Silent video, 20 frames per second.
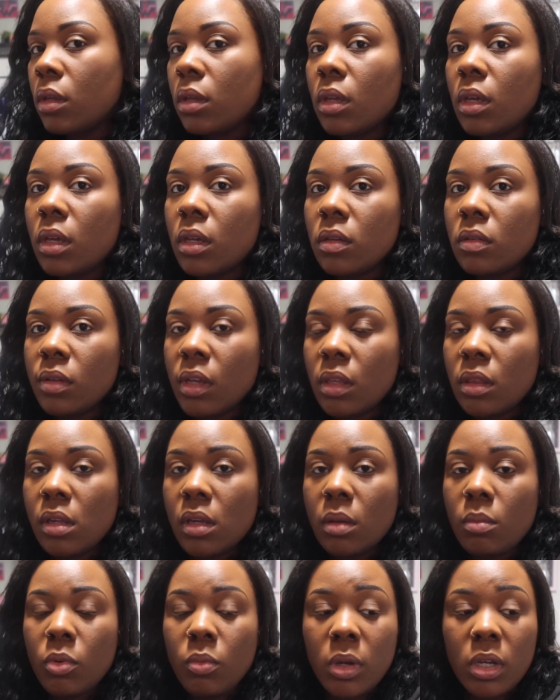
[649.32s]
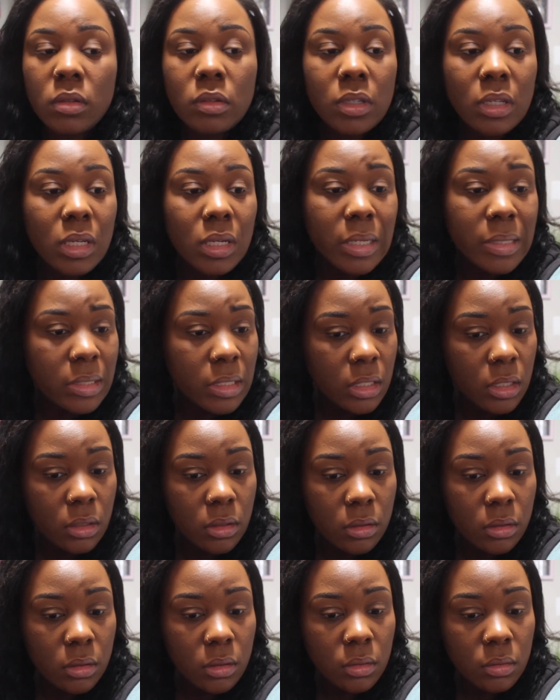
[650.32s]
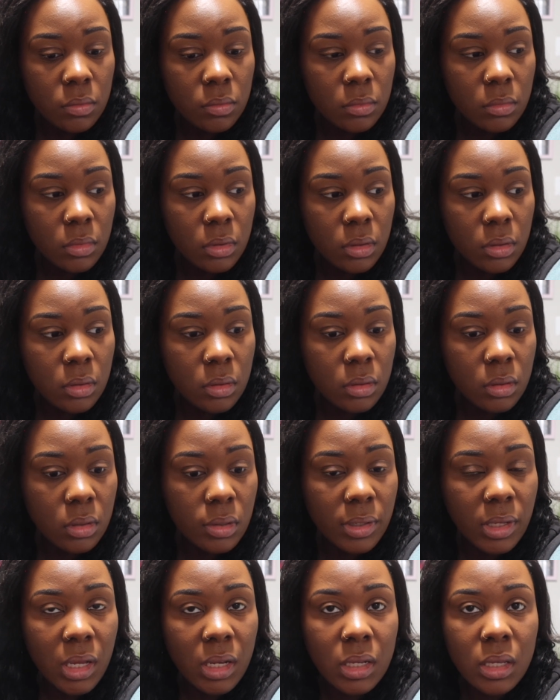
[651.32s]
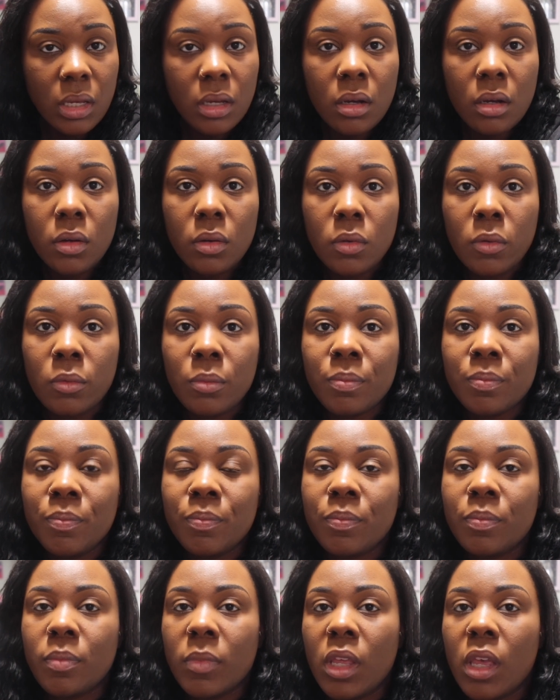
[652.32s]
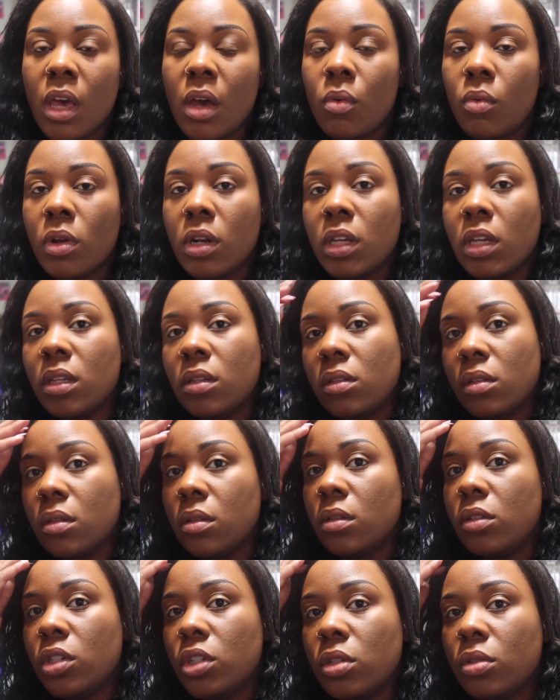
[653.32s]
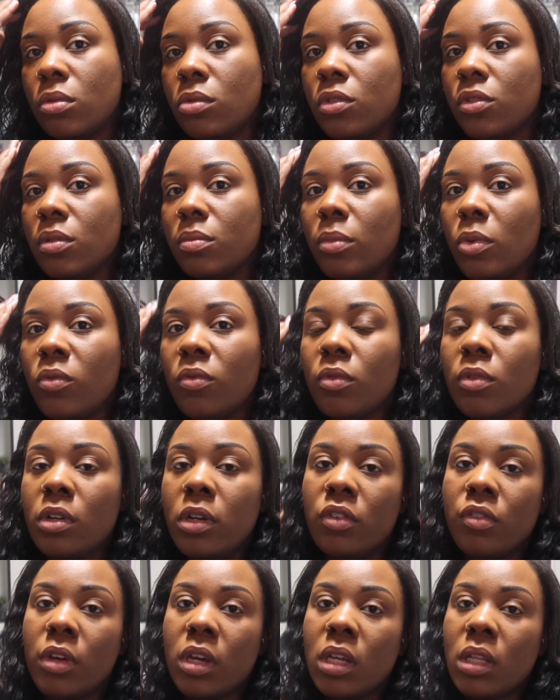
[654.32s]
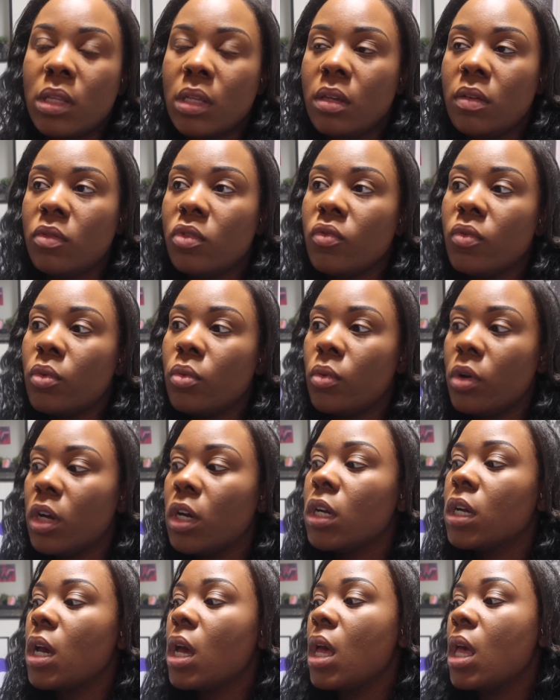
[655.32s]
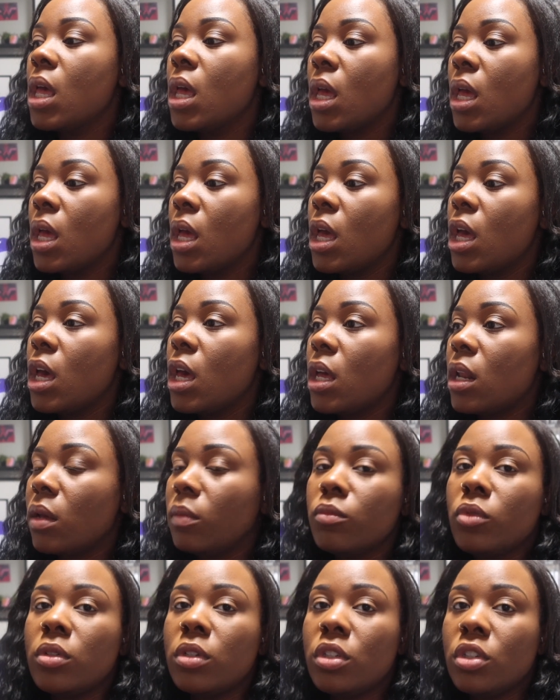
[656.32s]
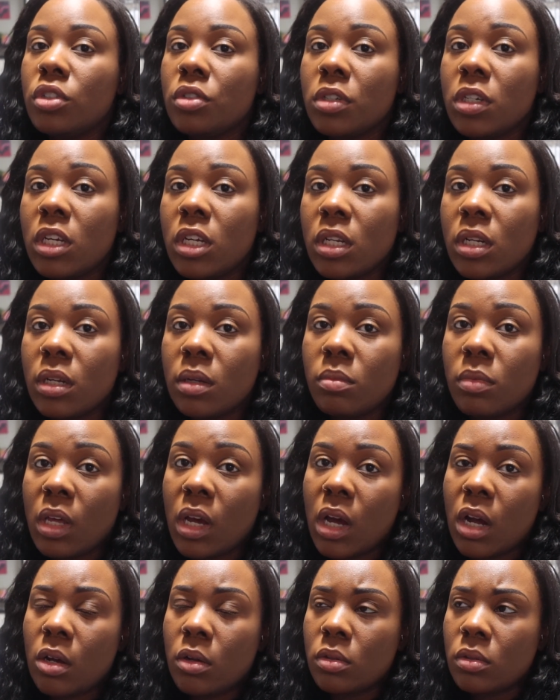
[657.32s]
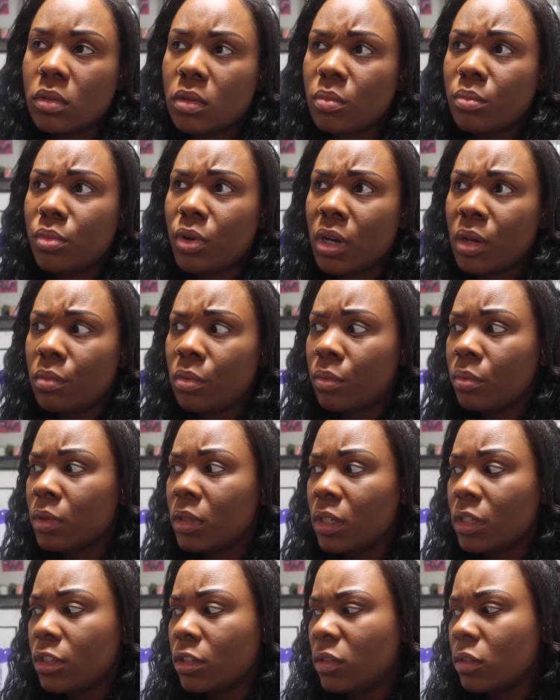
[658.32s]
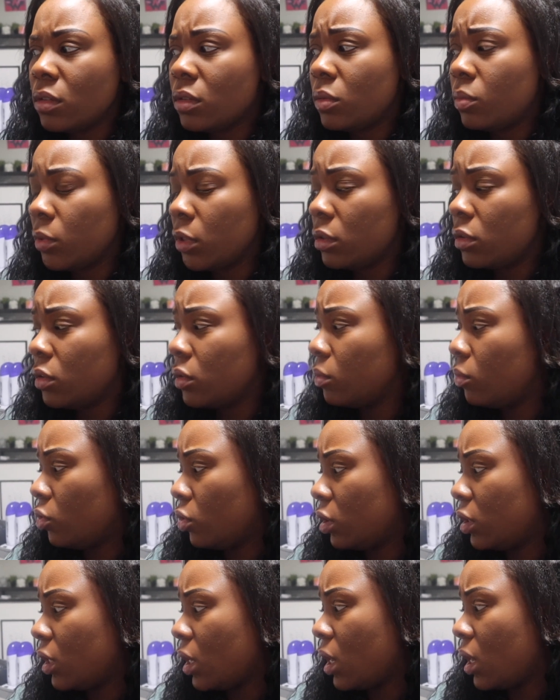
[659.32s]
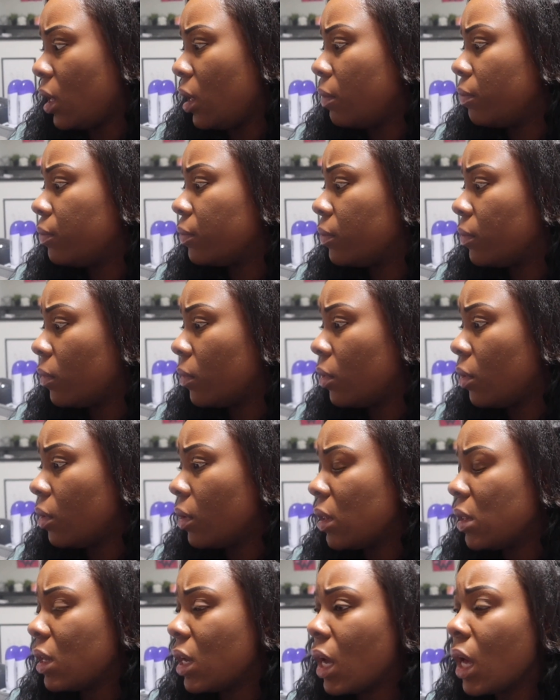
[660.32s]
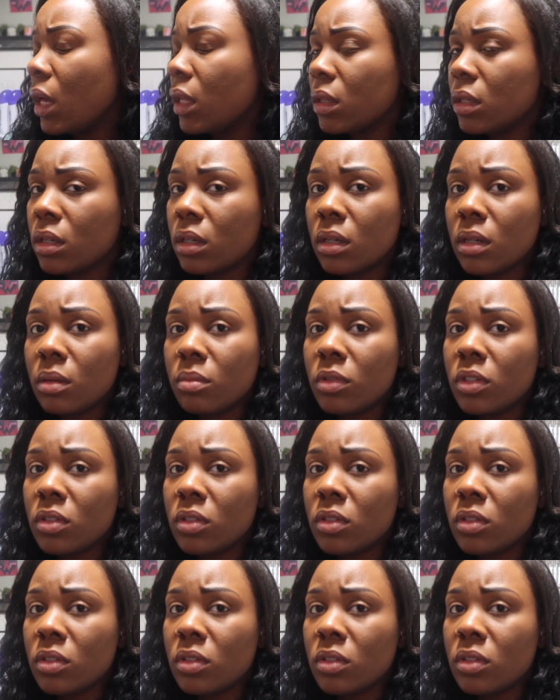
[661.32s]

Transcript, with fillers: yes, I think I'm about to get out of here. uh I gotta get home. I want to get to the children before Dre leaves for work, and I'm going to straighten up the house and probably just spend some more time online looking up